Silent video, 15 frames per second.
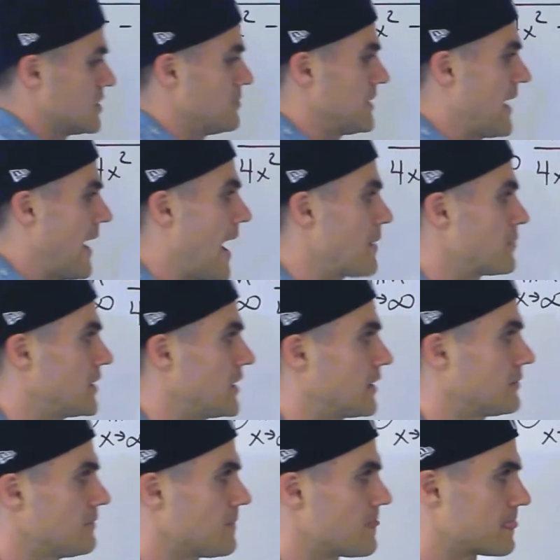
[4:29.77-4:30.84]
to be
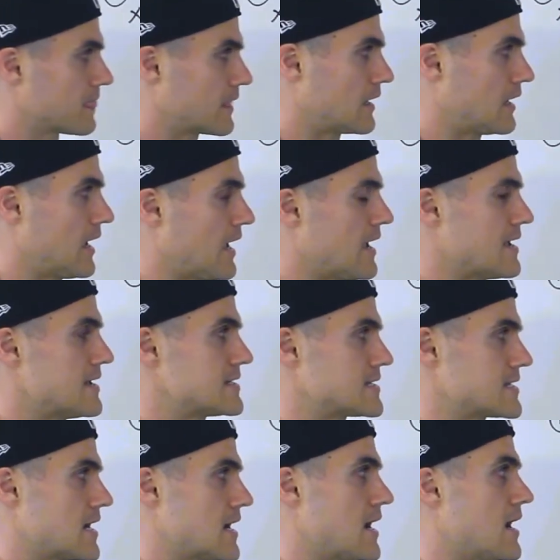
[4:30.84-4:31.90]
happening
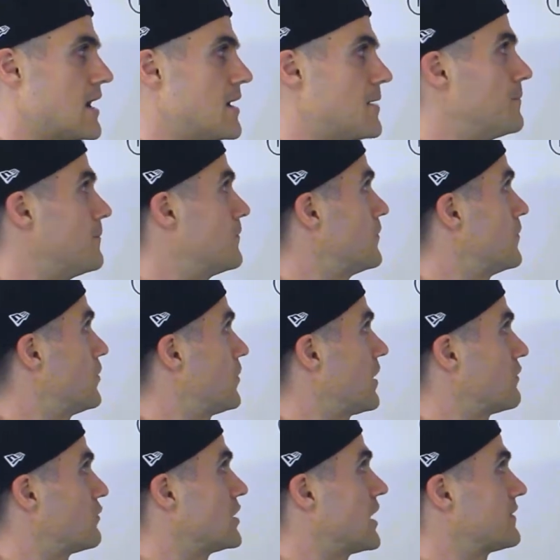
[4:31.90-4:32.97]
is um,
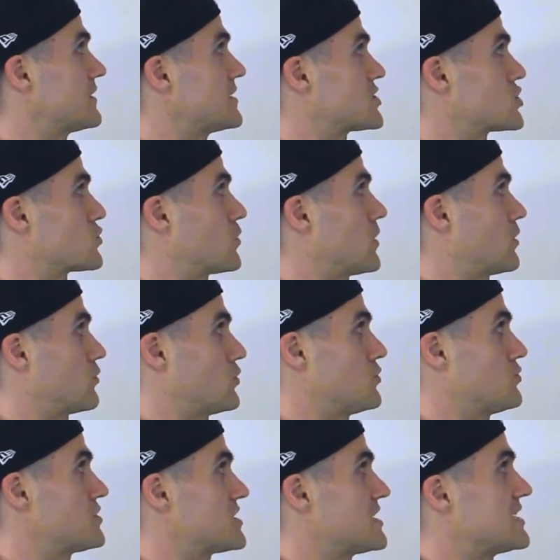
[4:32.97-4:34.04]
whenever you got these square
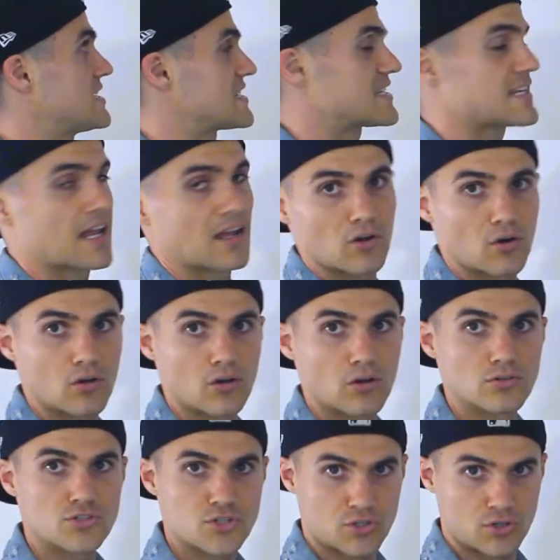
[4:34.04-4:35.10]
roots, these single
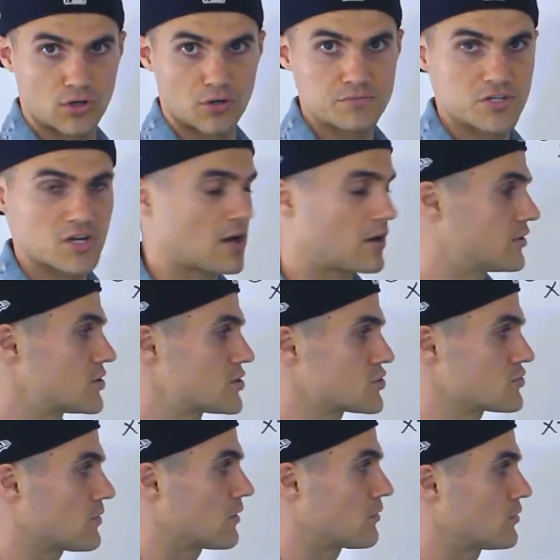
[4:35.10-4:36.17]
terms under a
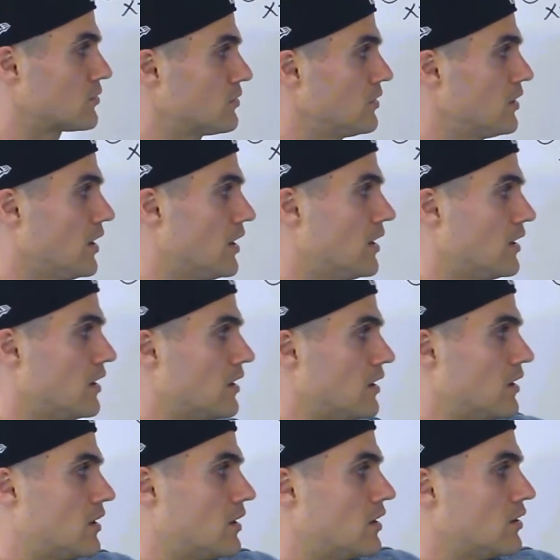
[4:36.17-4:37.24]
square root,
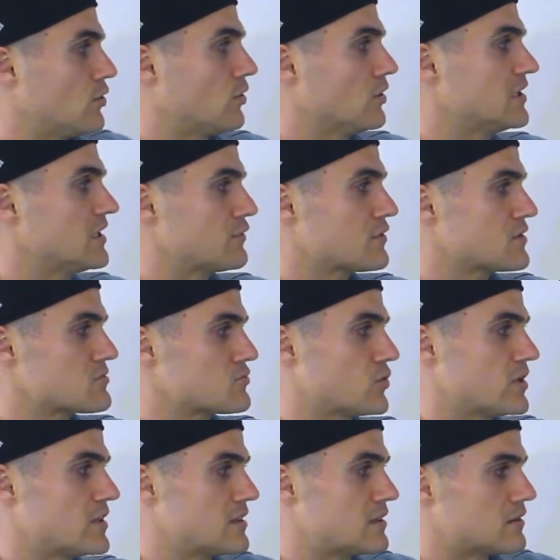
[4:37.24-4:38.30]
the only difference
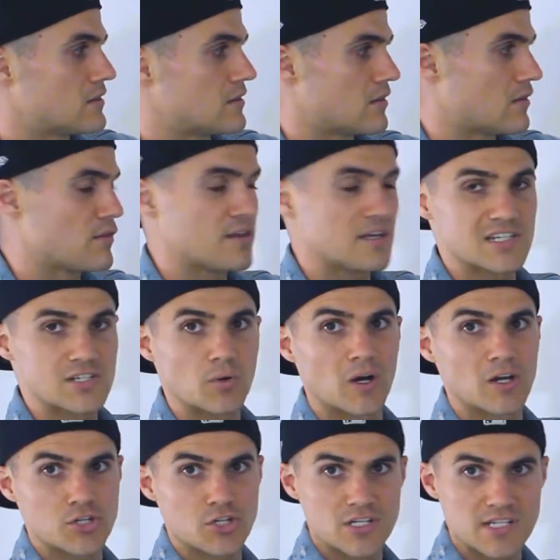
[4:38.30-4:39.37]
between these
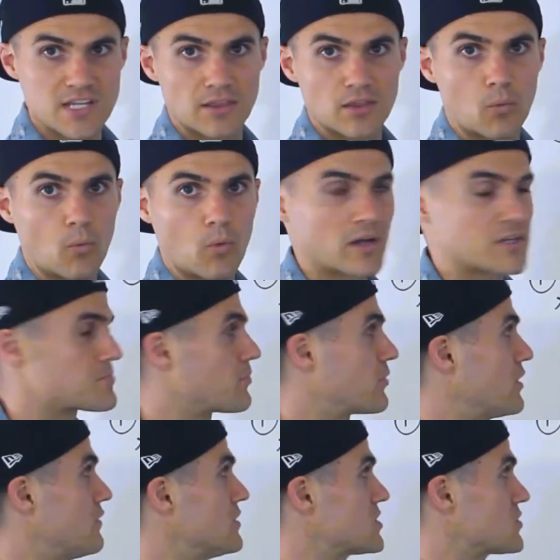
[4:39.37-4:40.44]
questions and the ones
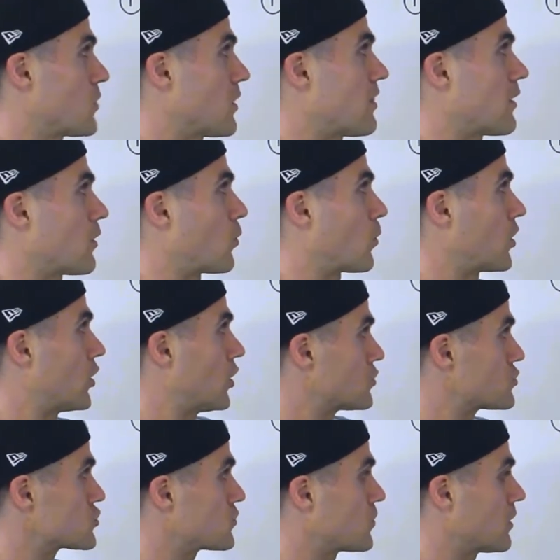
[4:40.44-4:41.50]
previous where there were no
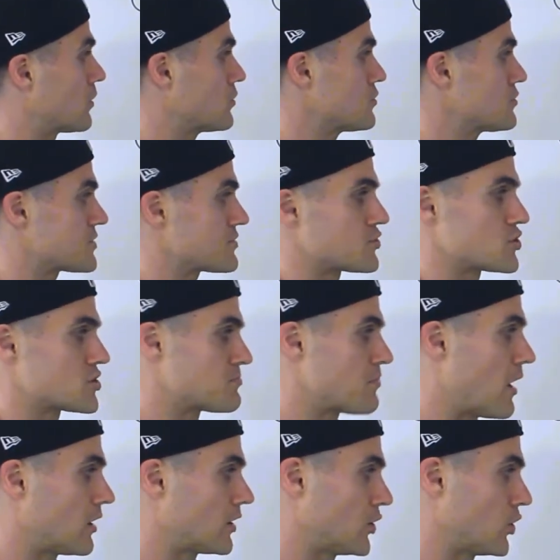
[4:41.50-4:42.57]
square roots, it was just
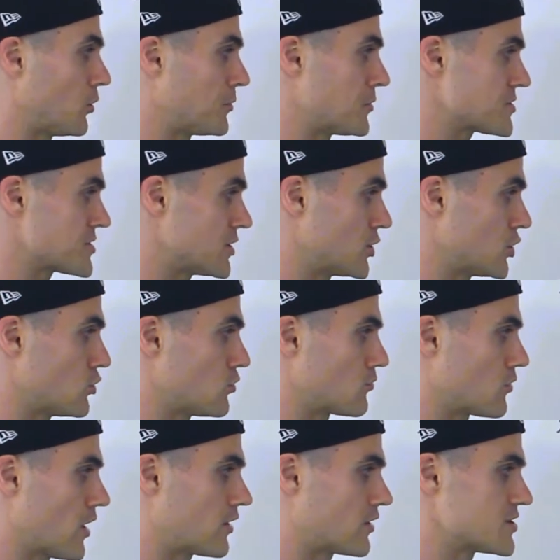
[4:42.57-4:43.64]
polynomials in the
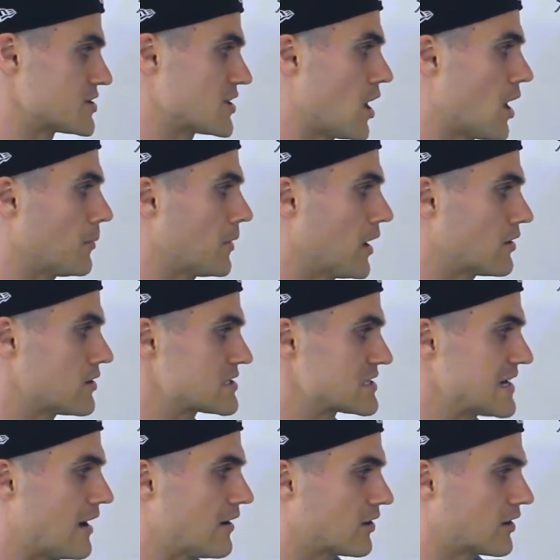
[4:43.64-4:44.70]
numerator and denominator, is
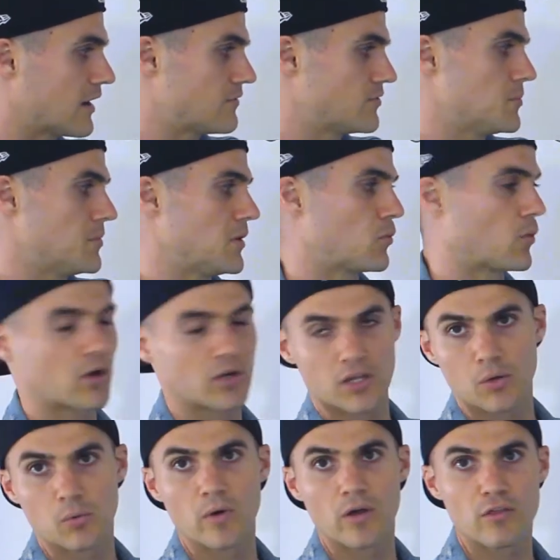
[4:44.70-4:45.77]
now you're going to have to be
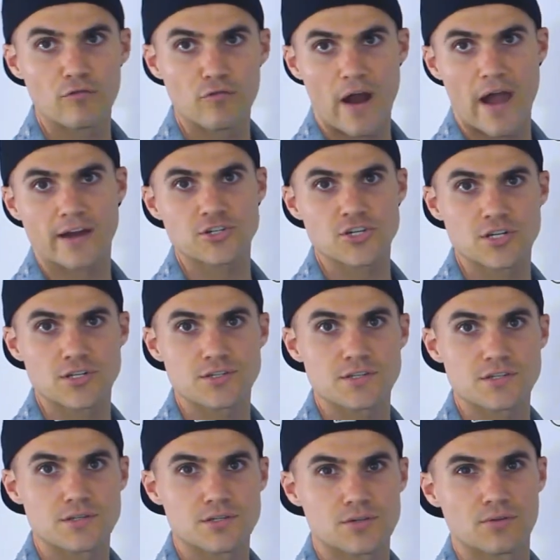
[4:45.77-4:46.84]
working with fractions.
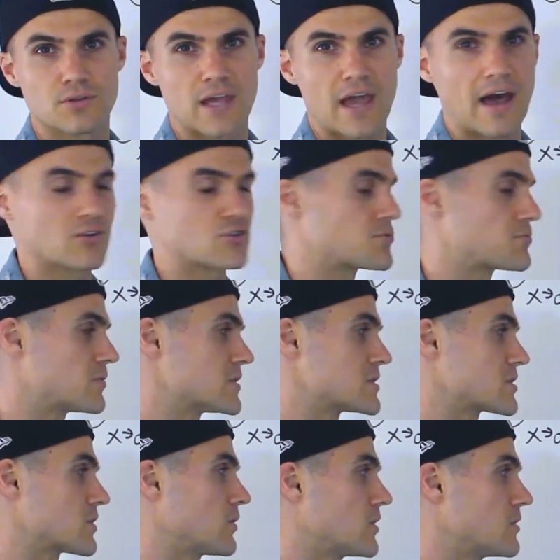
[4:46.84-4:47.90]
So the algebra
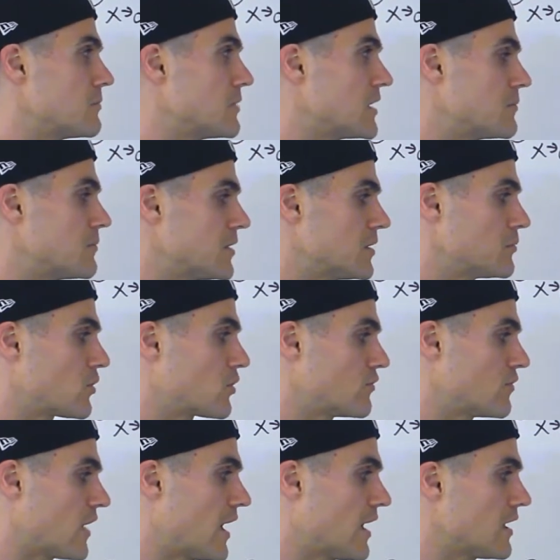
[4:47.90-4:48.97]
is going to be a bit more
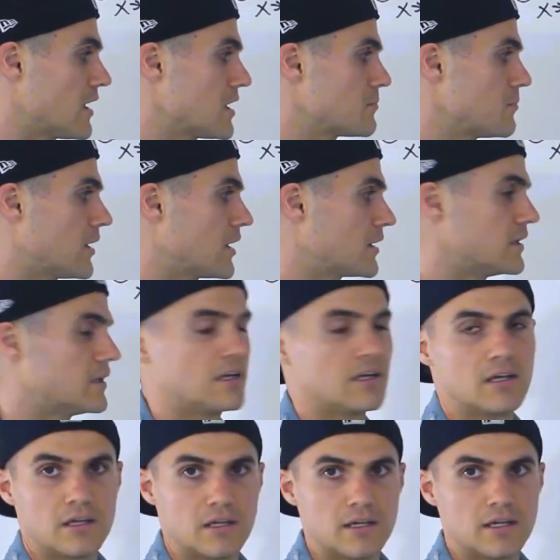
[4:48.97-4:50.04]
of a headache, but
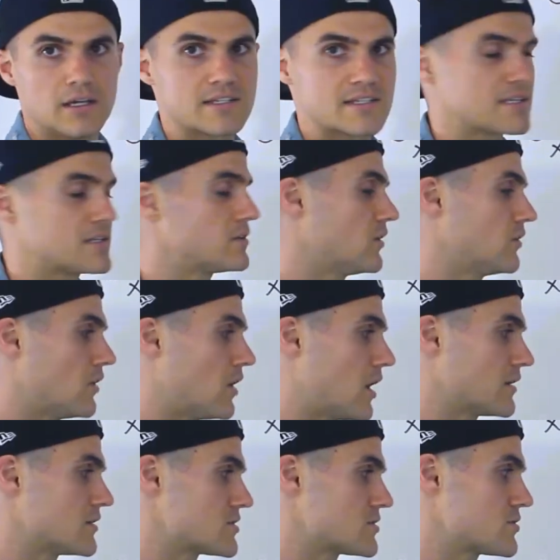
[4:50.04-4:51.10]
it's still
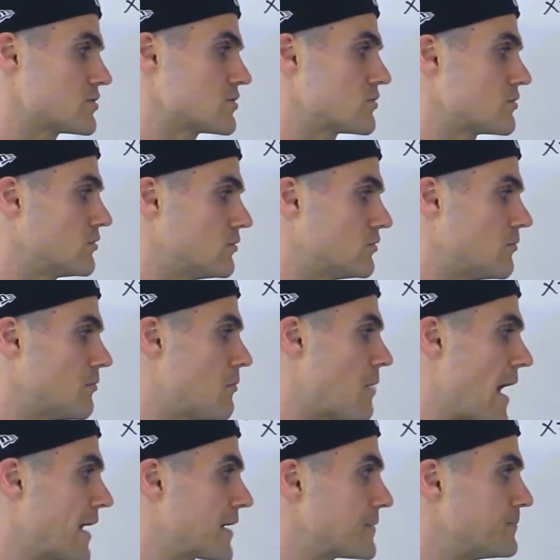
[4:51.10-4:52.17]
not too
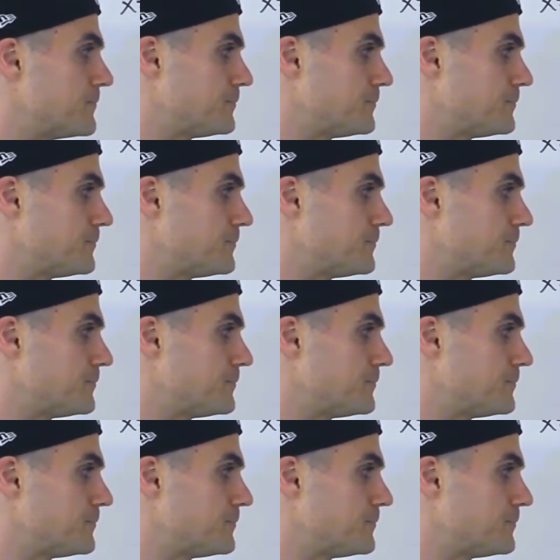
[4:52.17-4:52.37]
bad.